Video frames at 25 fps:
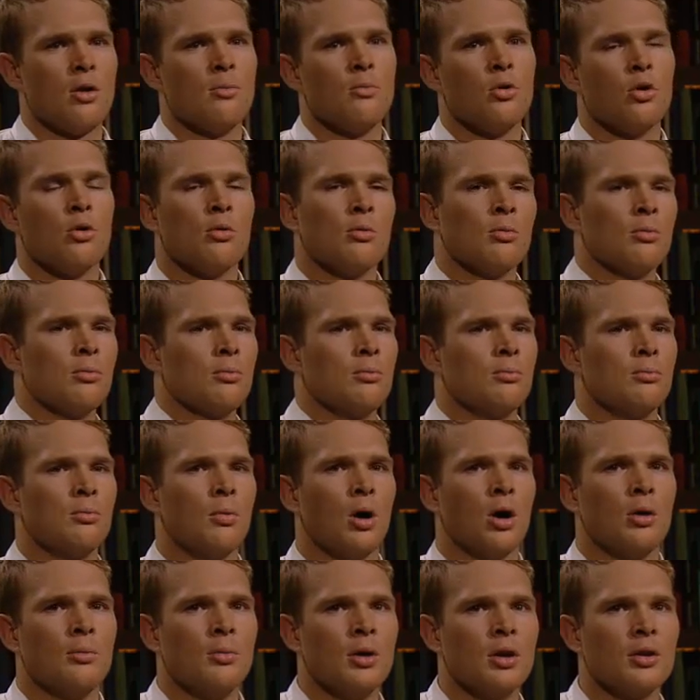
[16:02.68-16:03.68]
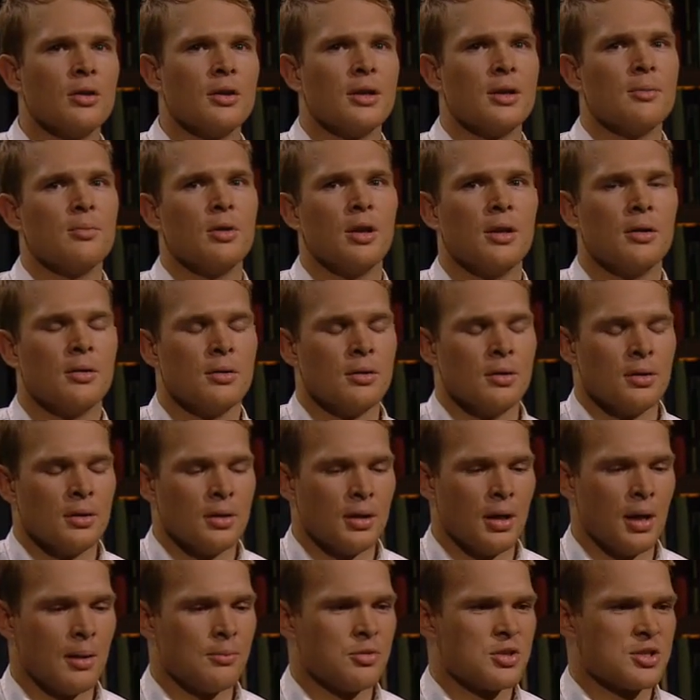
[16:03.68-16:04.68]
more mobility, but
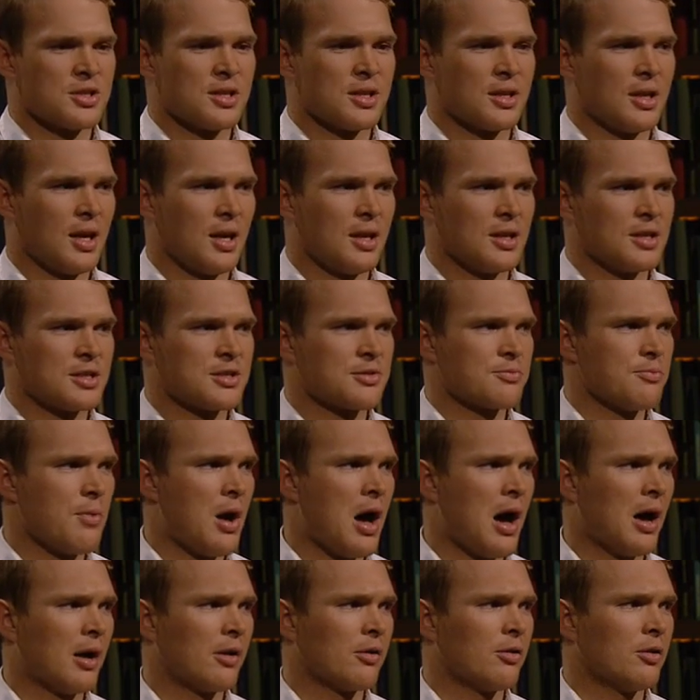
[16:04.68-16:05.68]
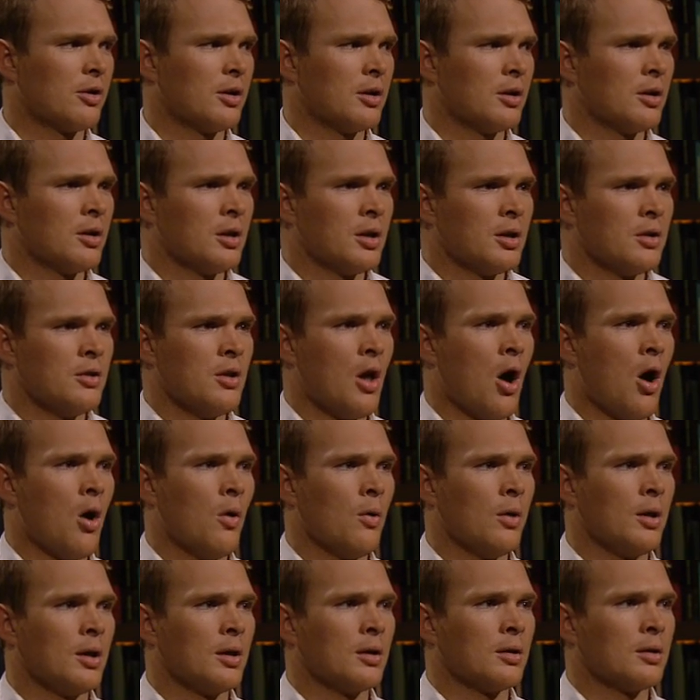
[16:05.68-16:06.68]
I'm just getting smarter at
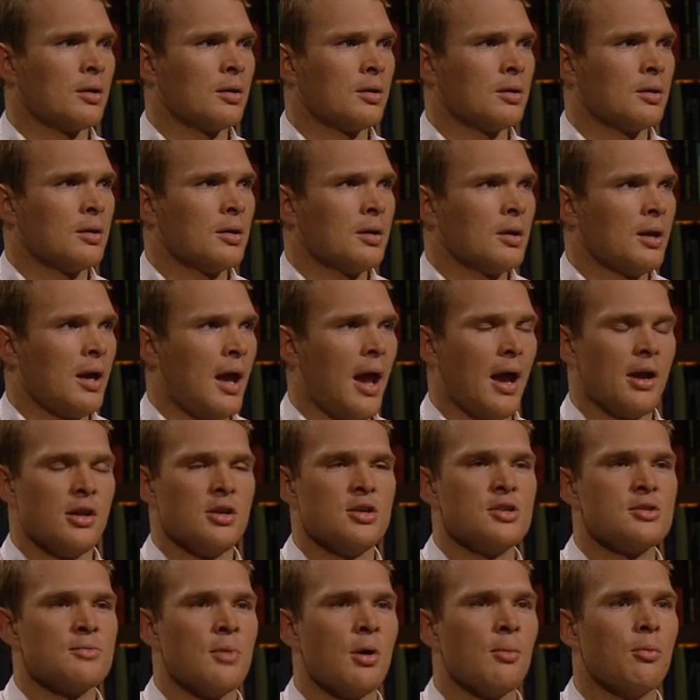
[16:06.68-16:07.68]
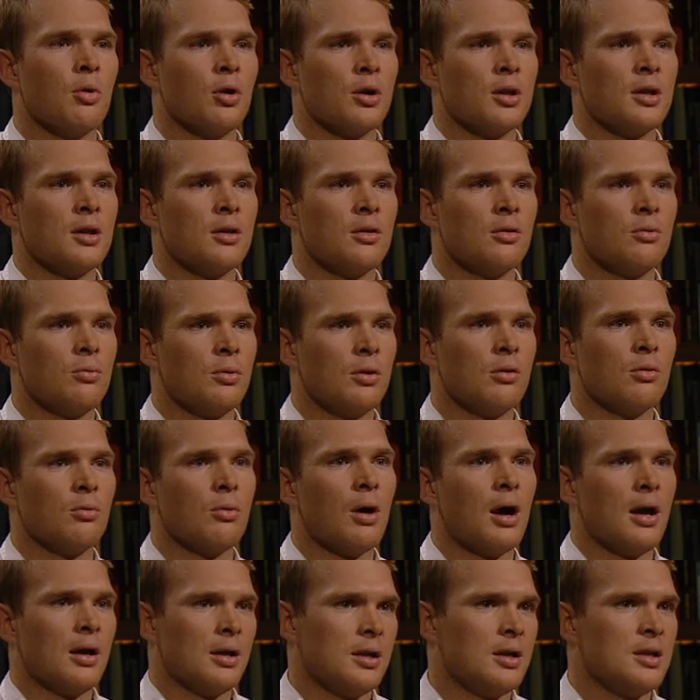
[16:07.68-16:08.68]
knowing how to use my body with the
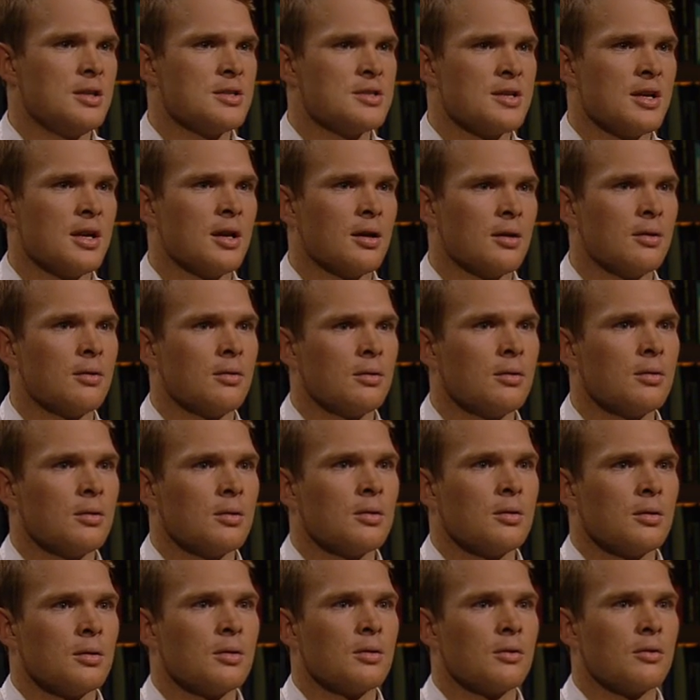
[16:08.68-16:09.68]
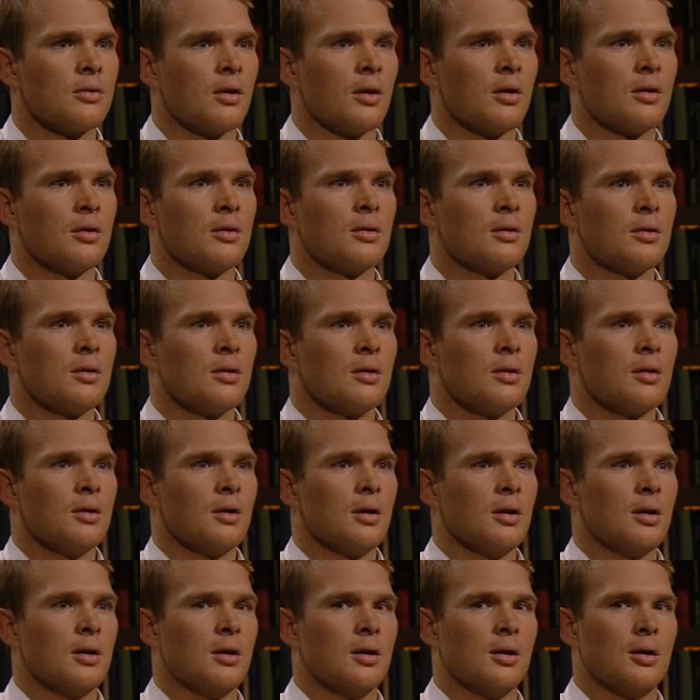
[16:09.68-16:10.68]
way it is now. So
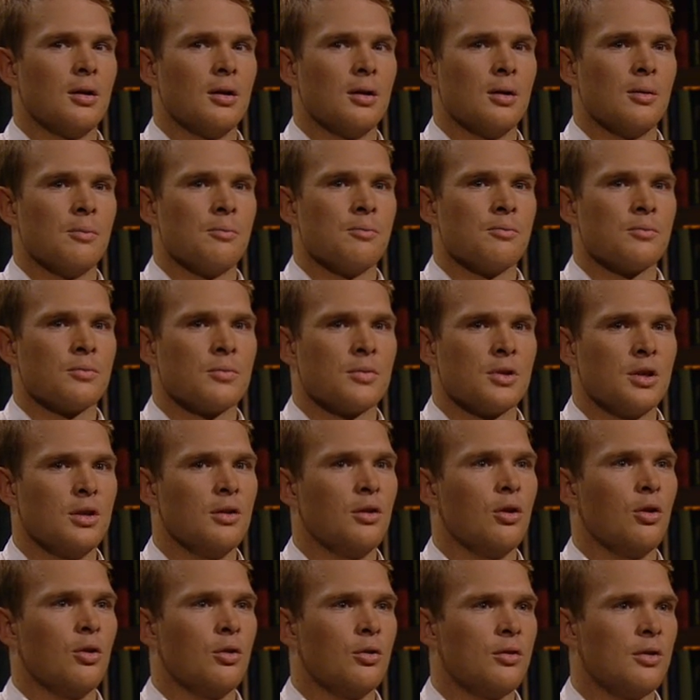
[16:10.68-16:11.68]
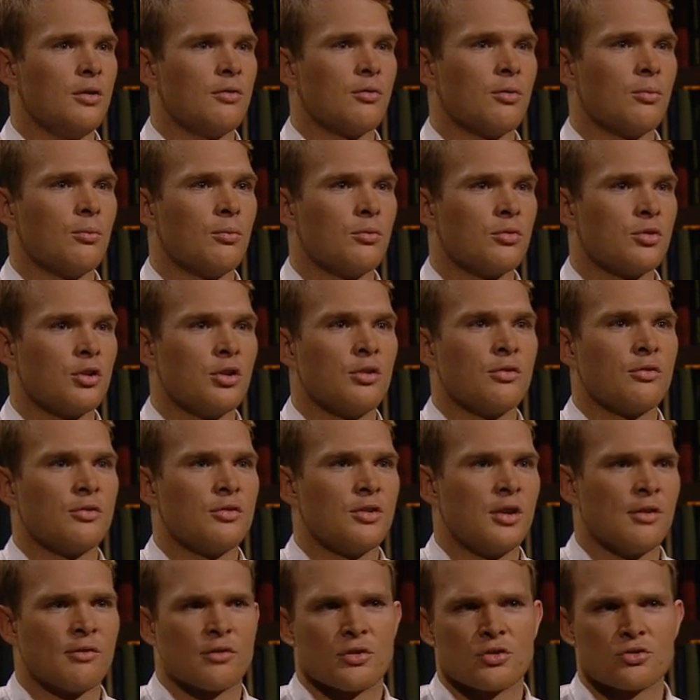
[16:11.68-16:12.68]
you learn
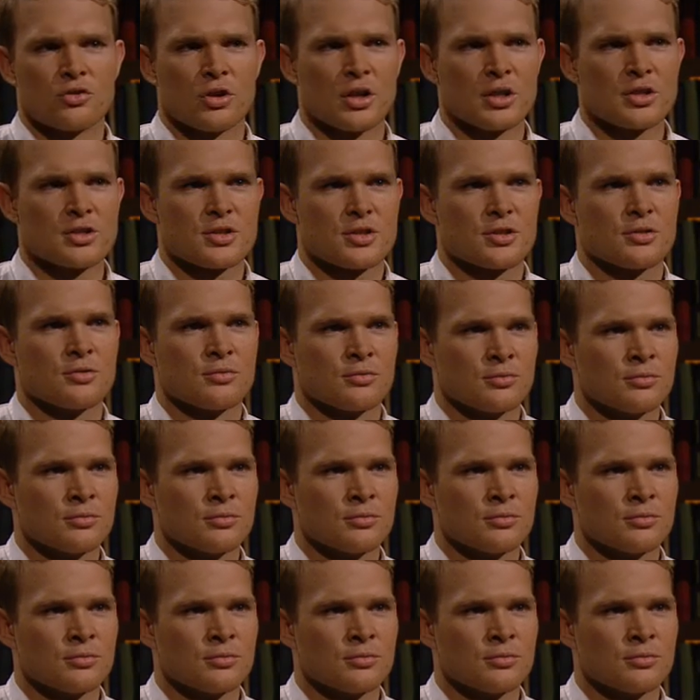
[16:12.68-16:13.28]
different tricks, and